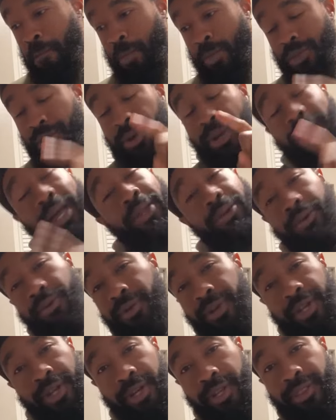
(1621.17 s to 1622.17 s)
You're not
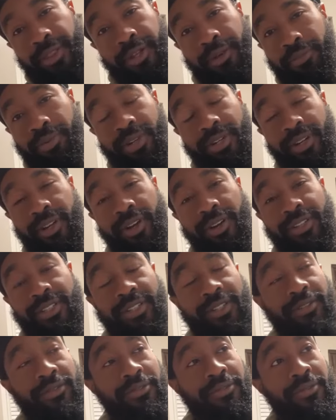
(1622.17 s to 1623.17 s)
doing anything
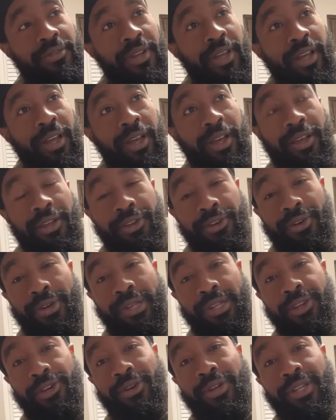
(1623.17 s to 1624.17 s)
productive. You're
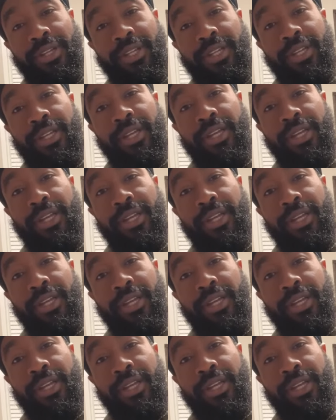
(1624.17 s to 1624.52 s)
literally